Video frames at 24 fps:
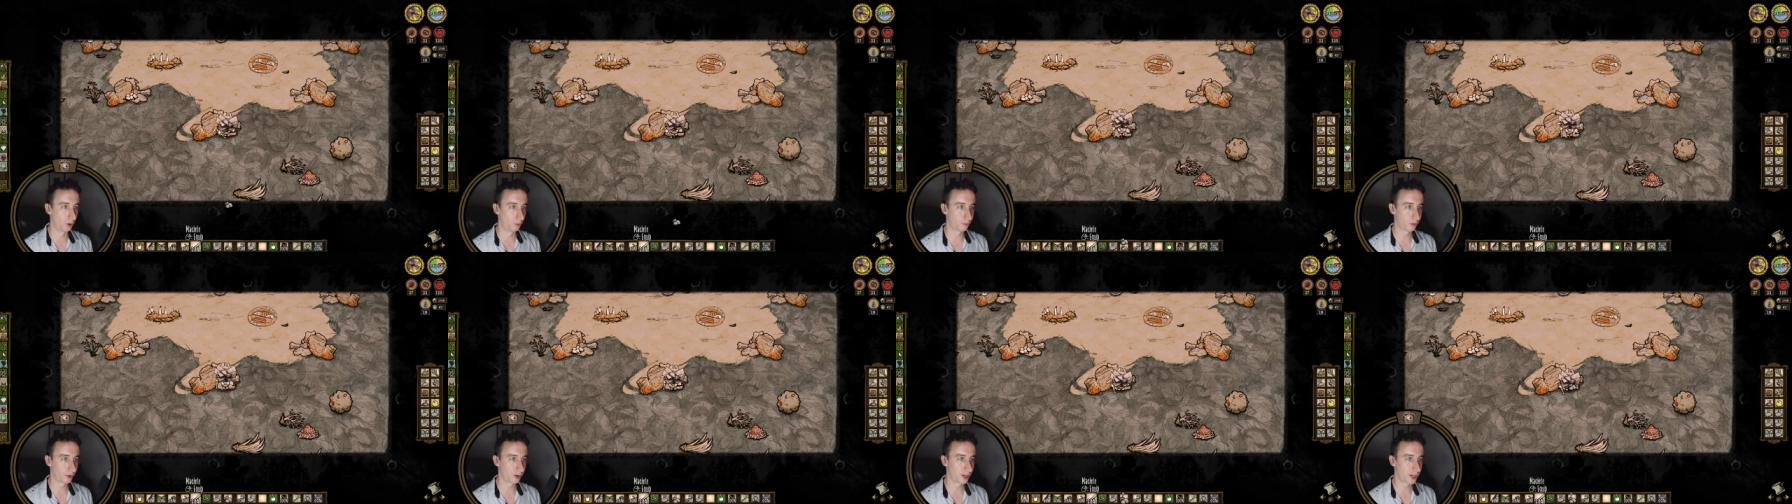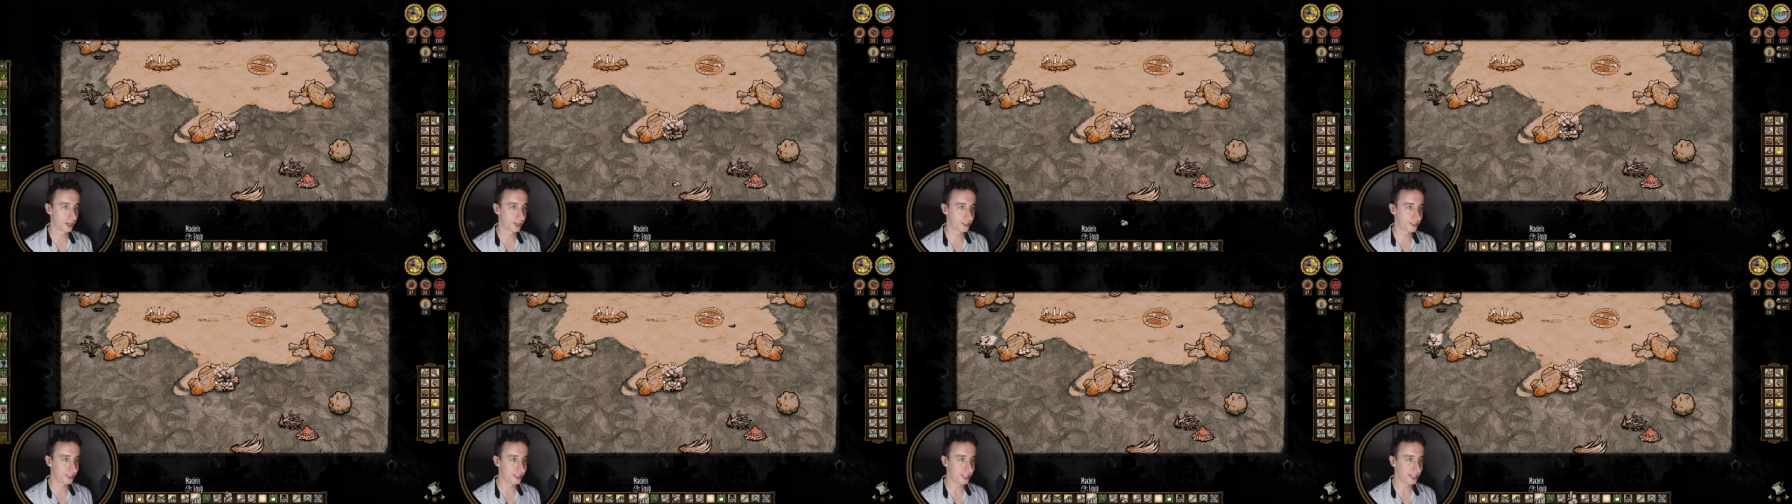over
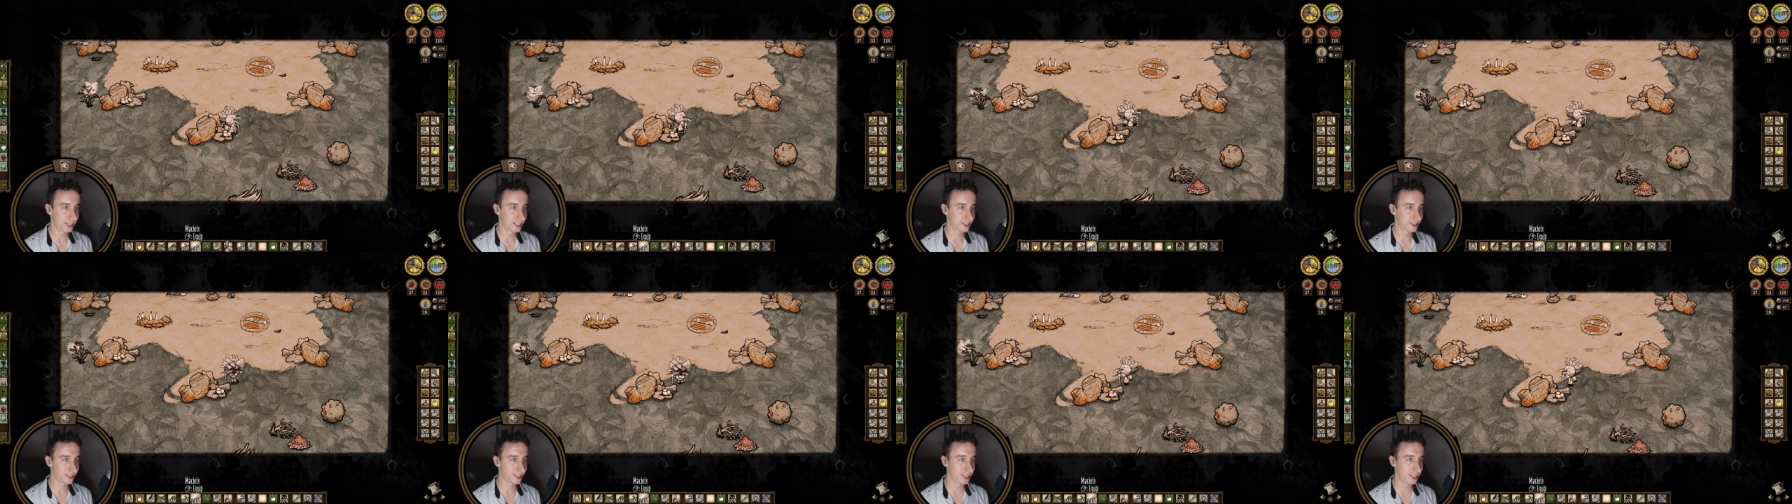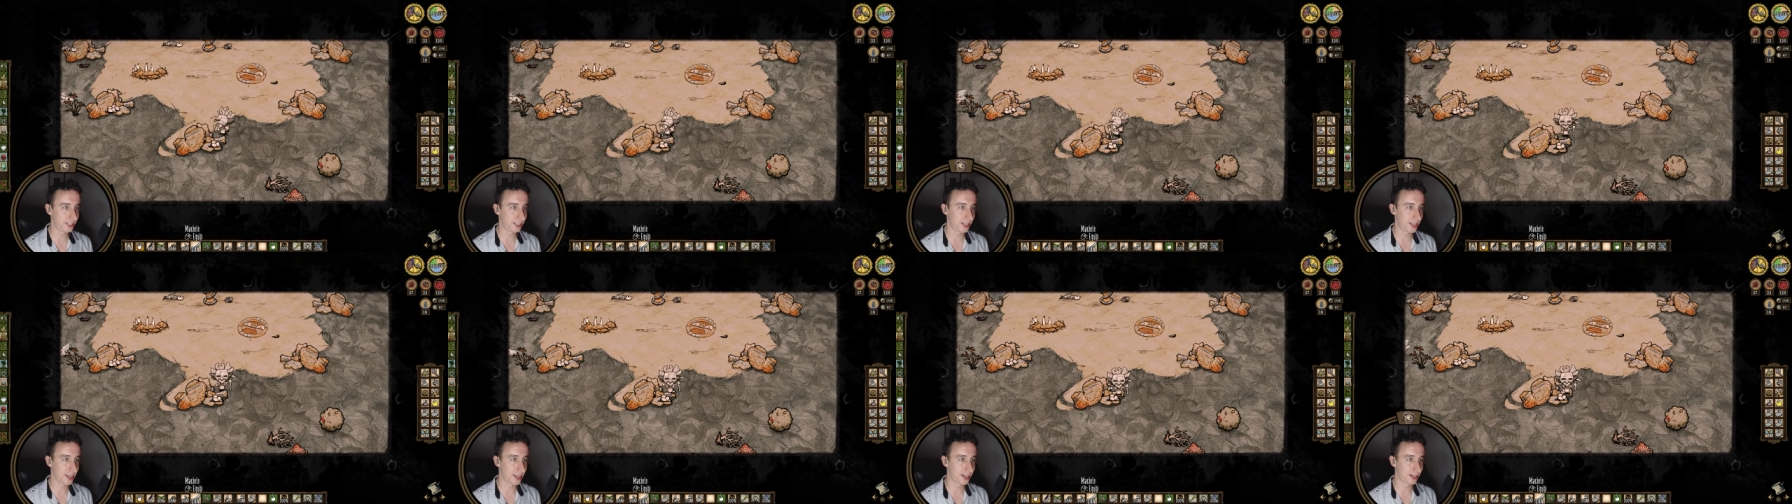on
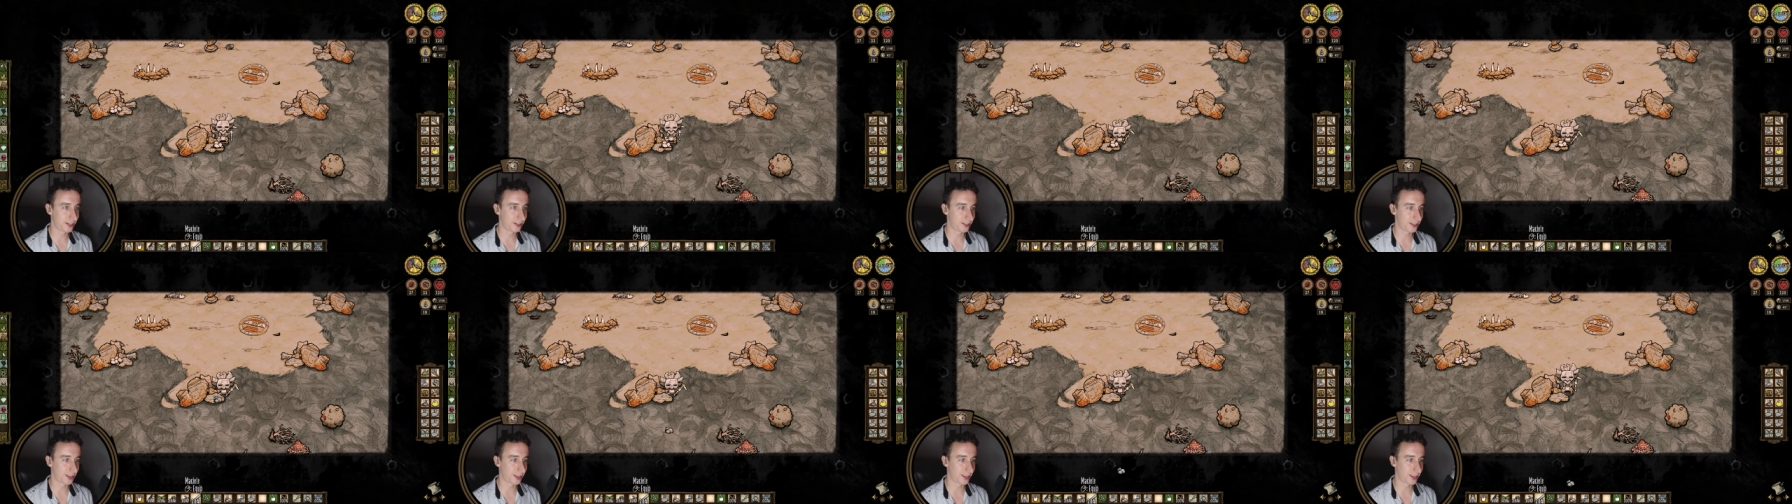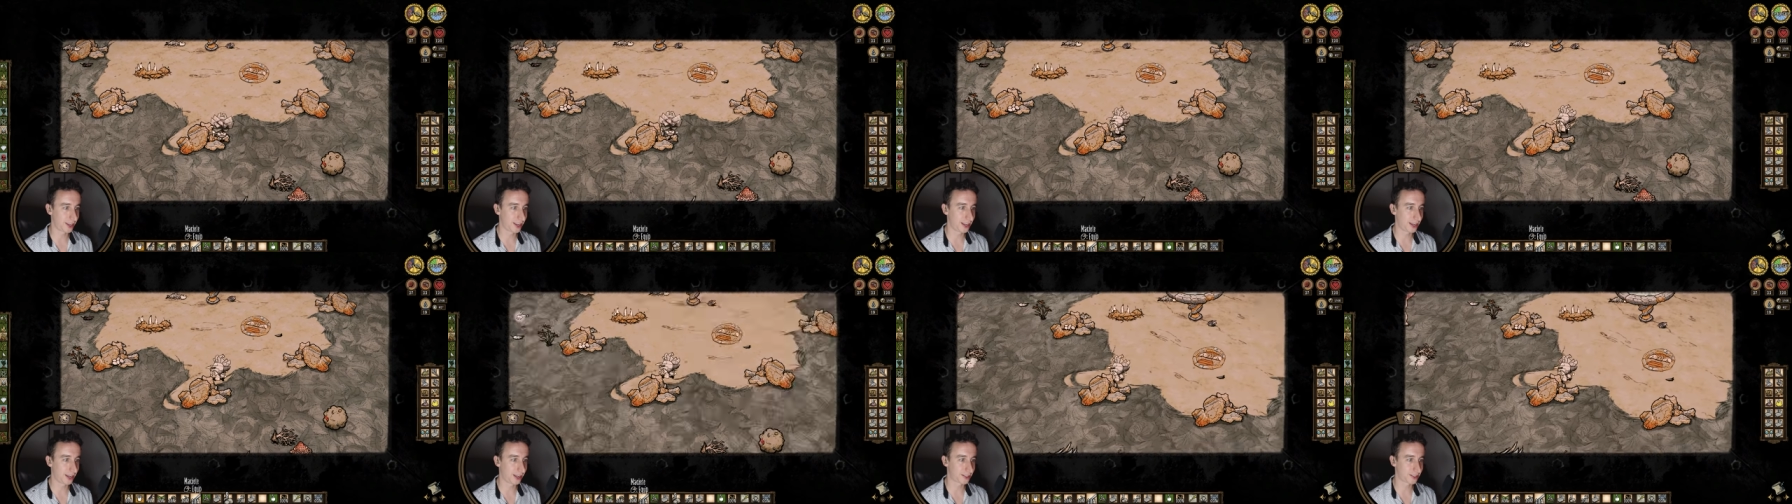DST, and
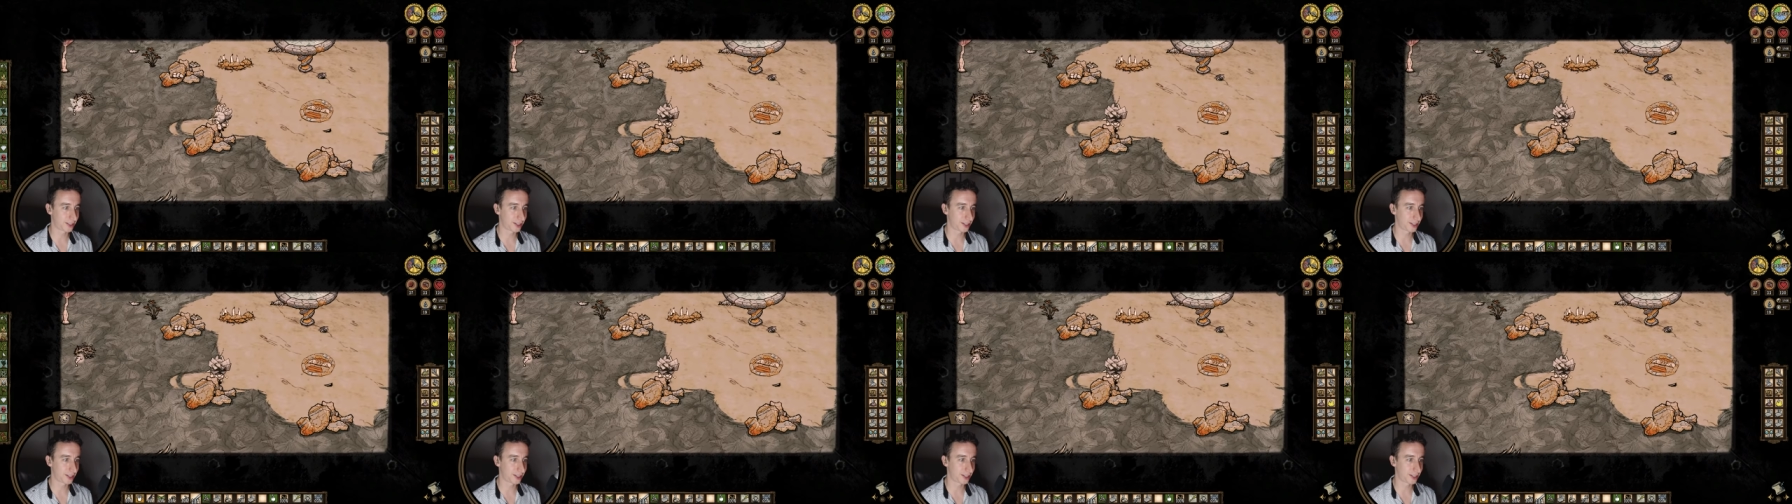yeah,